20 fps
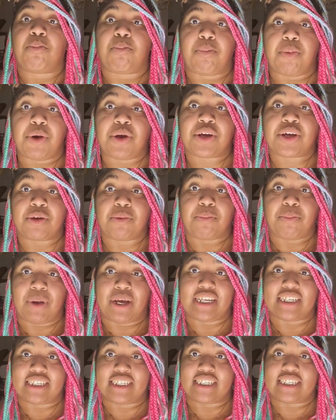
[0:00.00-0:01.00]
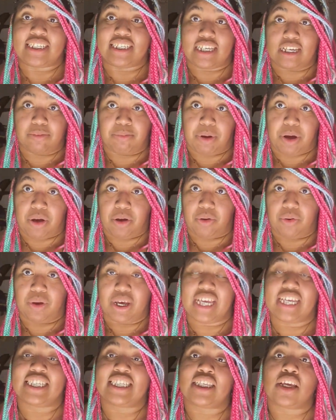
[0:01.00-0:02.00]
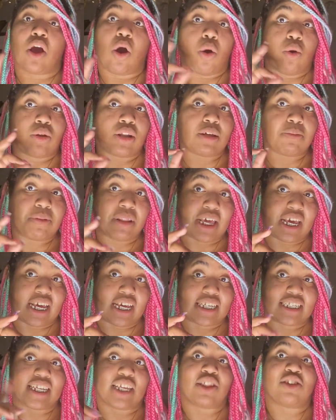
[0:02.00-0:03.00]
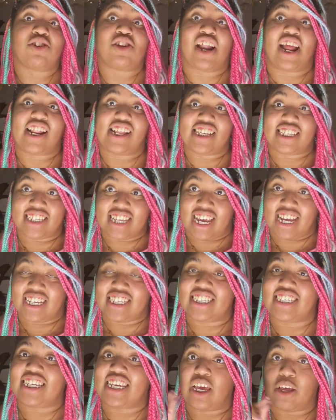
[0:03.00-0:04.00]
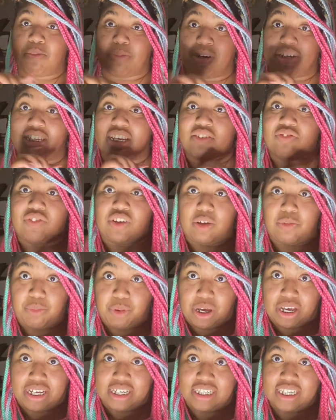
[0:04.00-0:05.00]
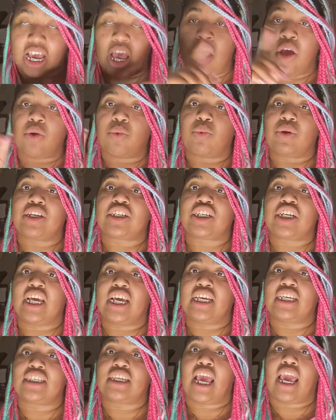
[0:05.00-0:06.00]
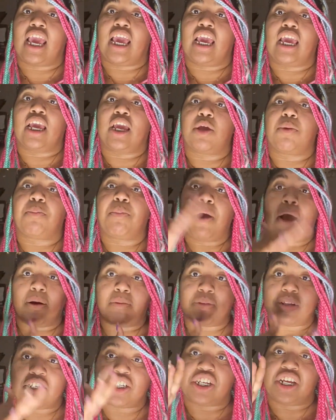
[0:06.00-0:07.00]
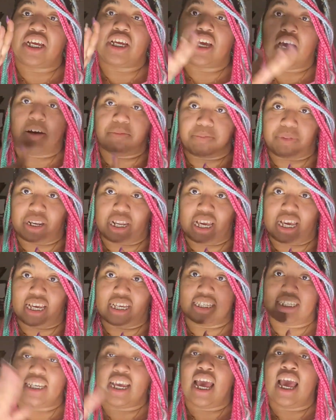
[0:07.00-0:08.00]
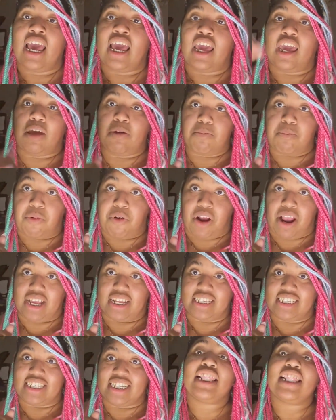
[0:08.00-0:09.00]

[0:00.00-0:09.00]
Book Bus Depot is the only place in the United States to get Persephone books, which is a publishing company's imprint.